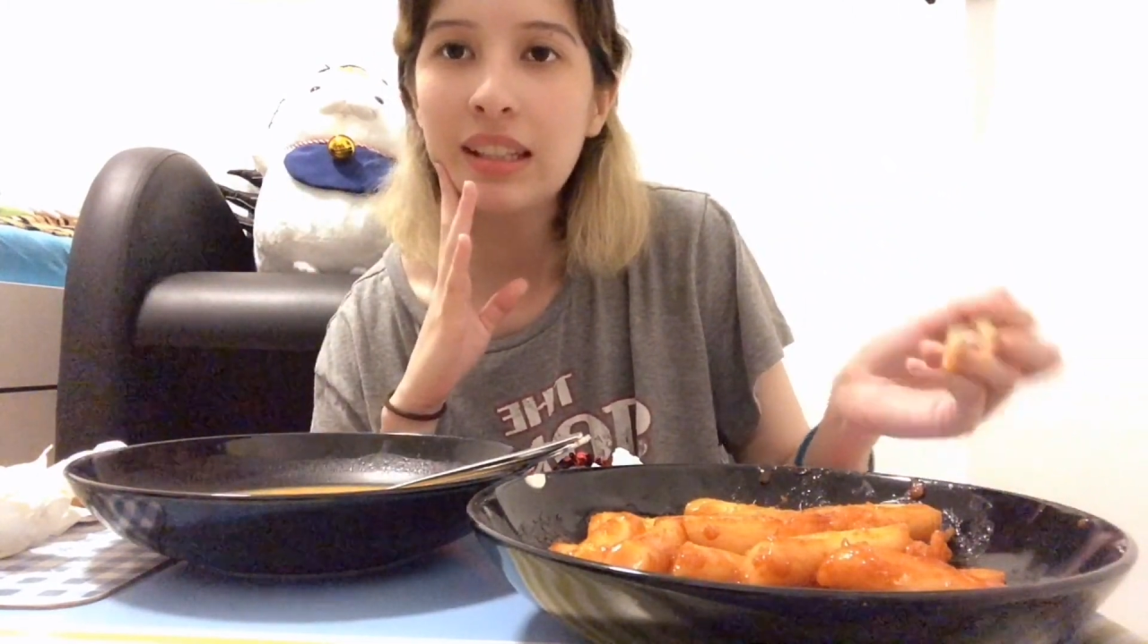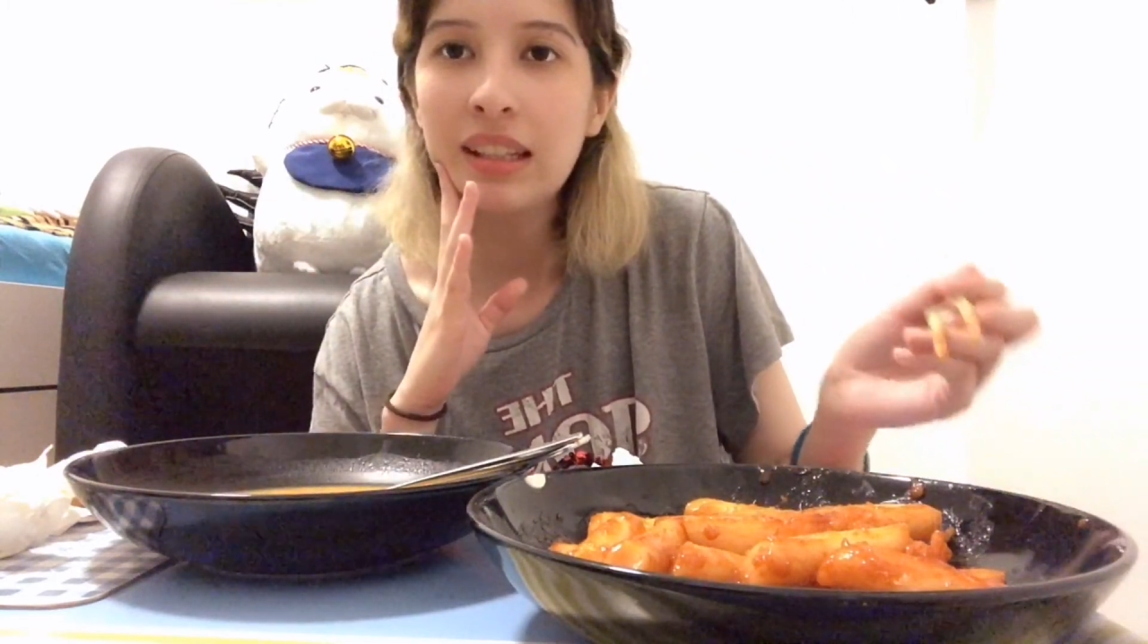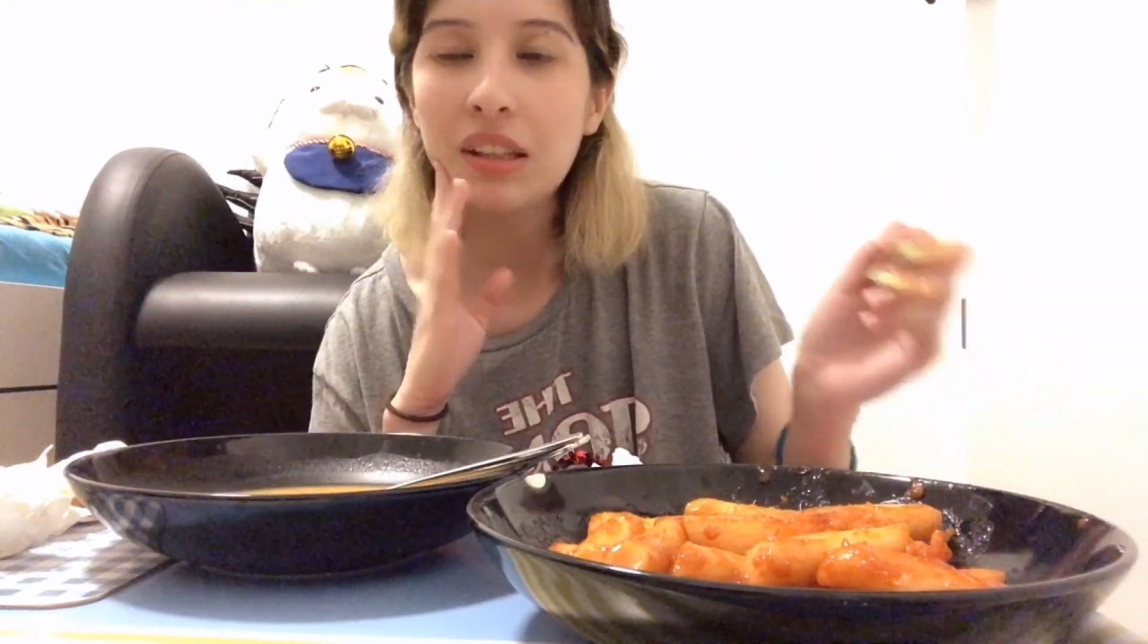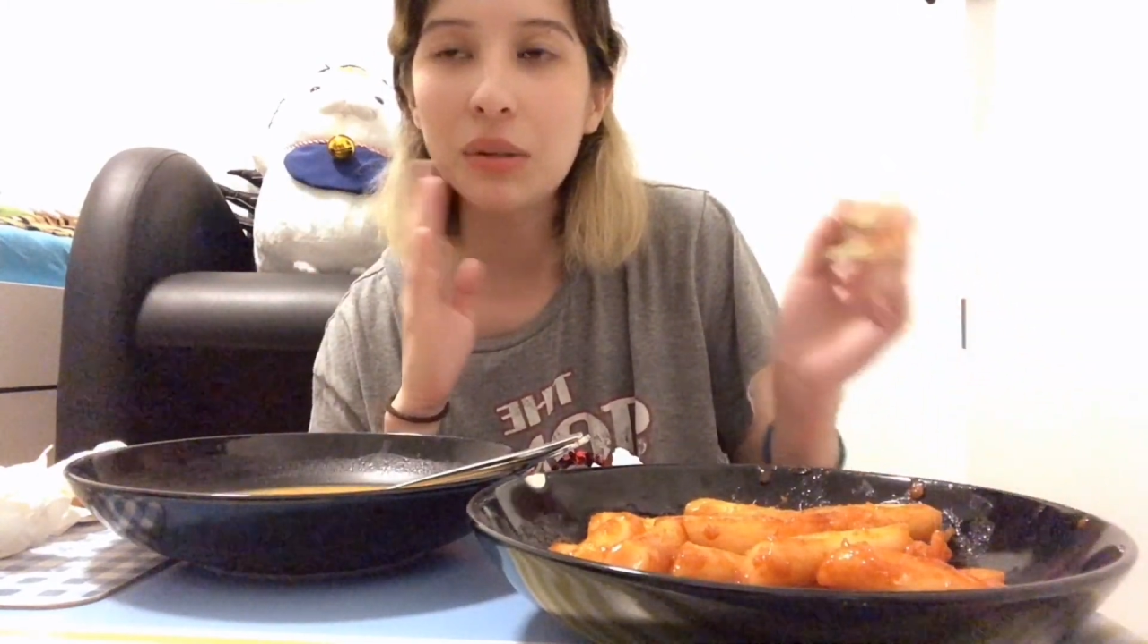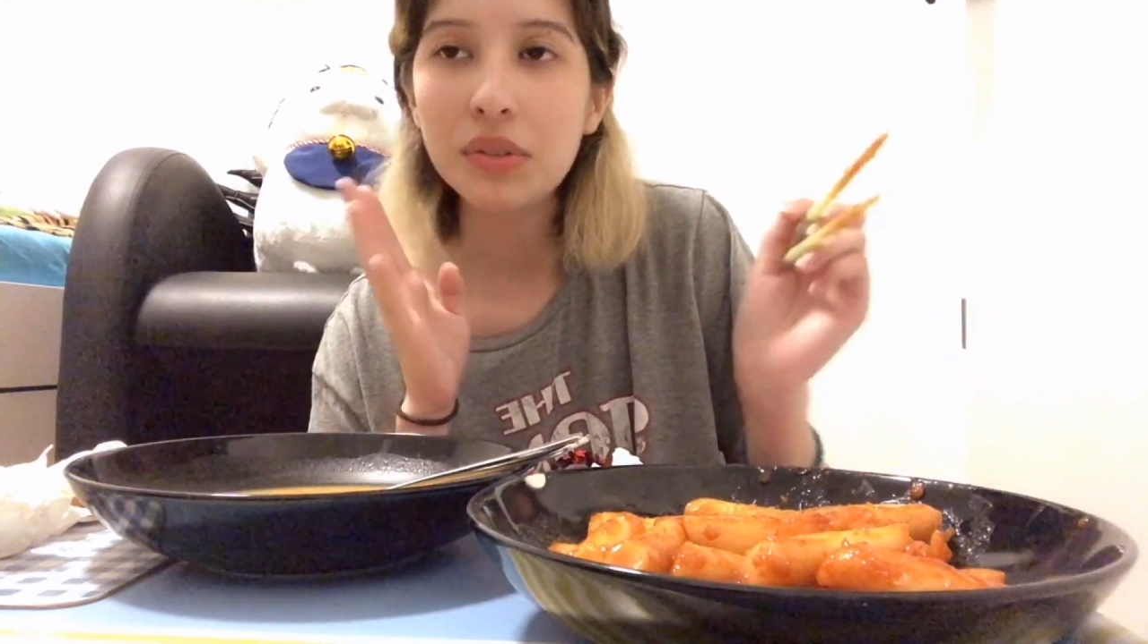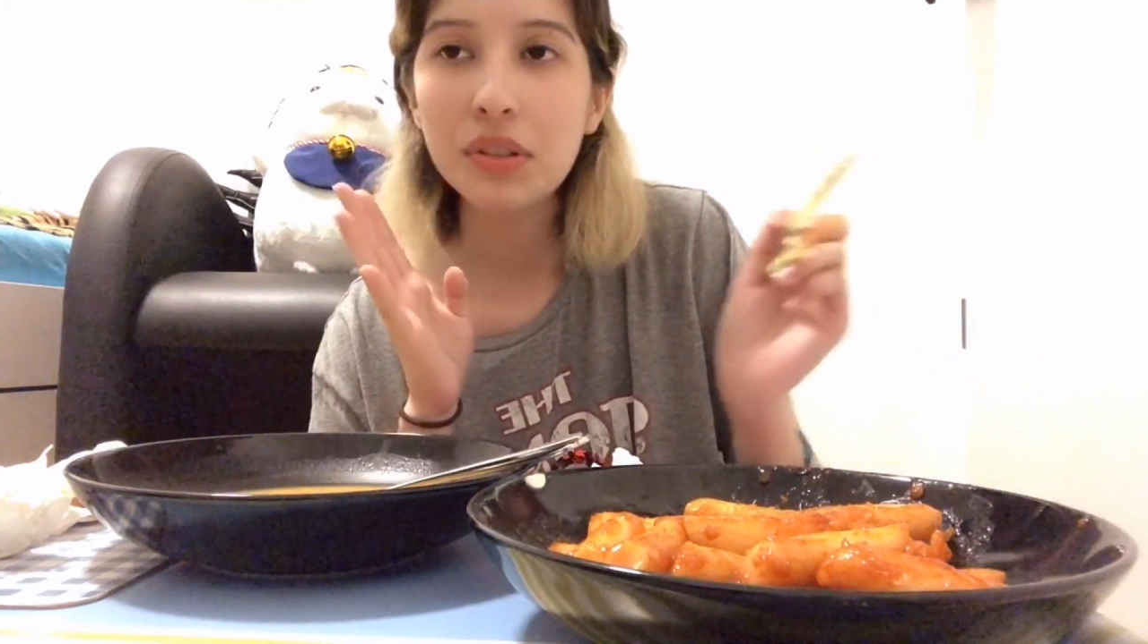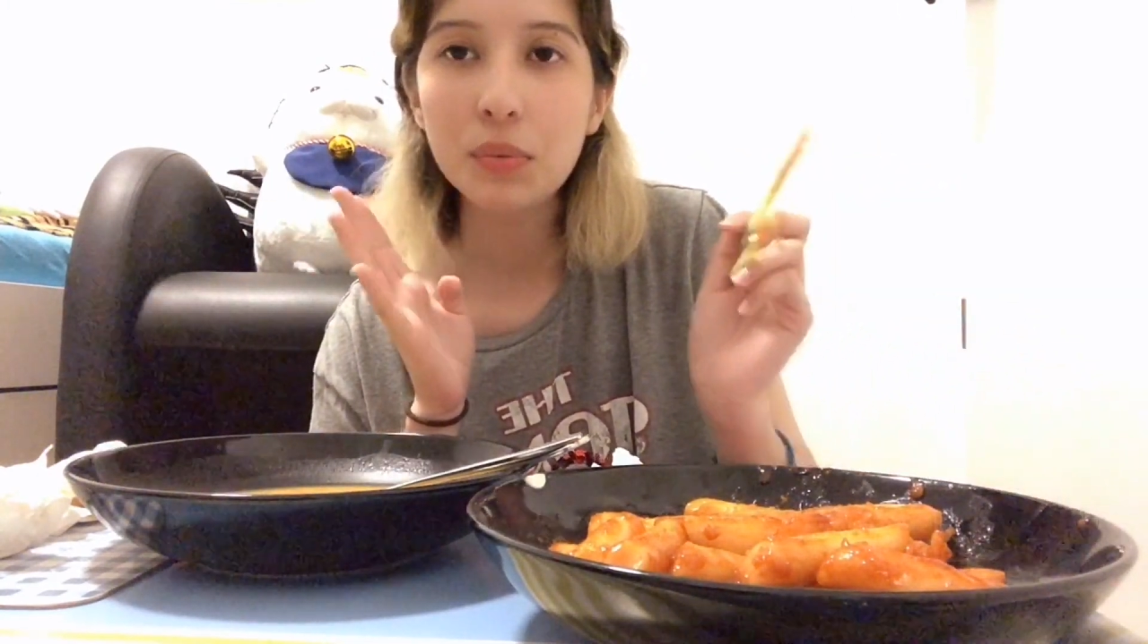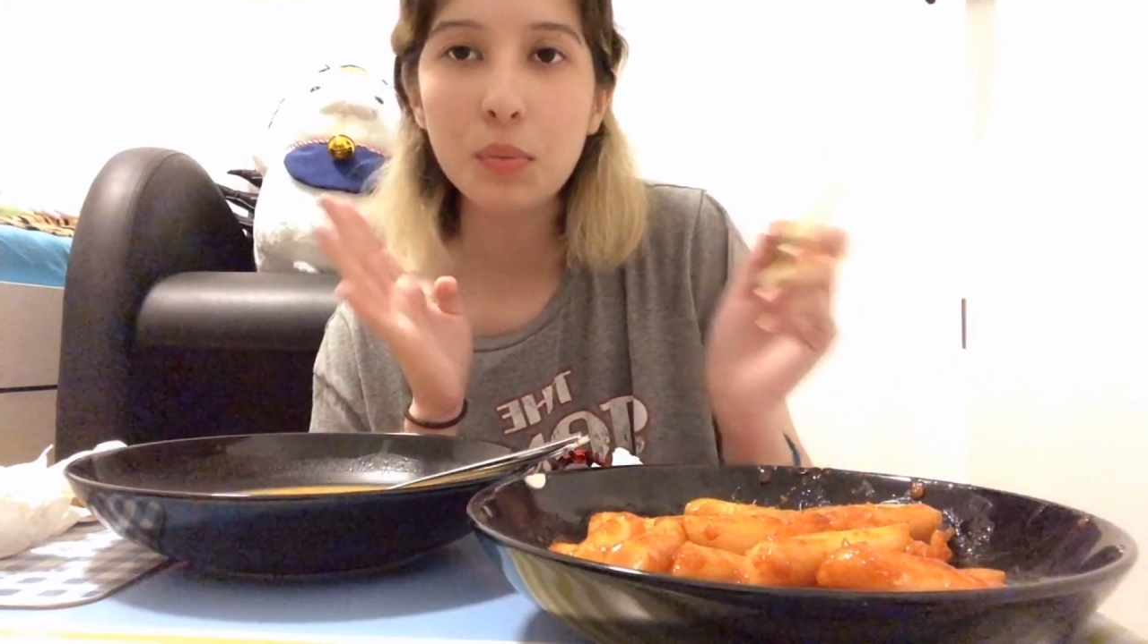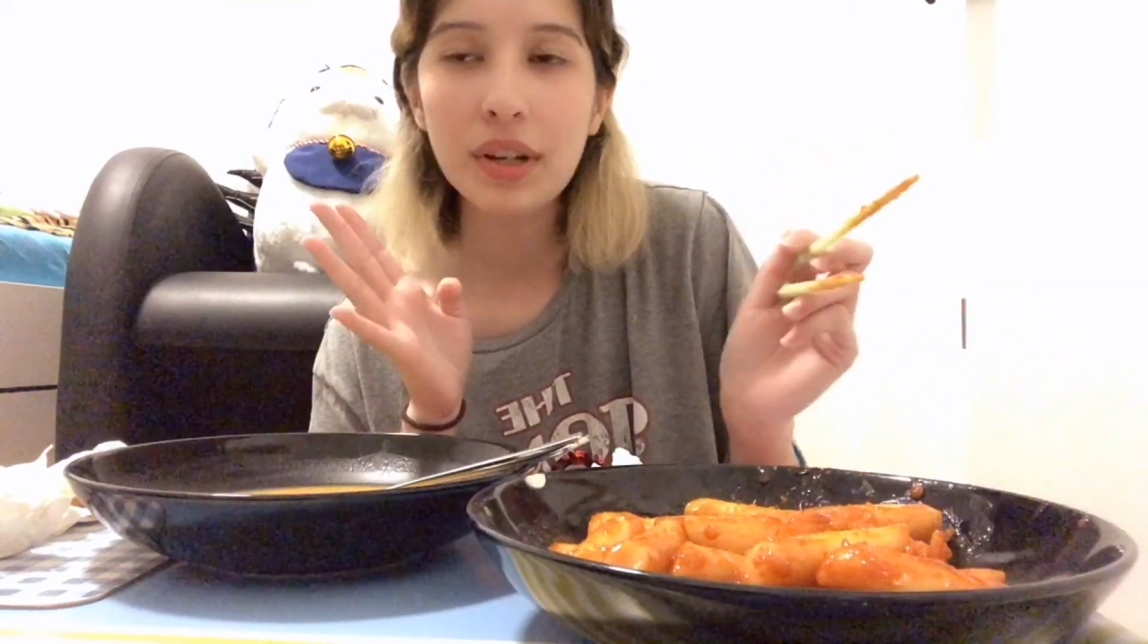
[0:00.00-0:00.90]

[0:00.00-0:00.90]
There was this one